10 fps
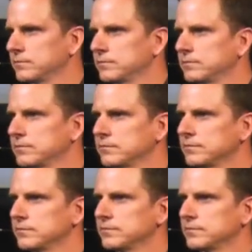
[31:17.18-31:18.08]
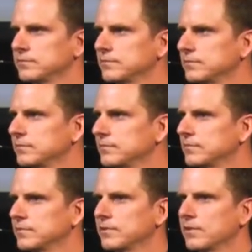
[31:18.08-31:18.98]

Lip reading: Nobody speaks.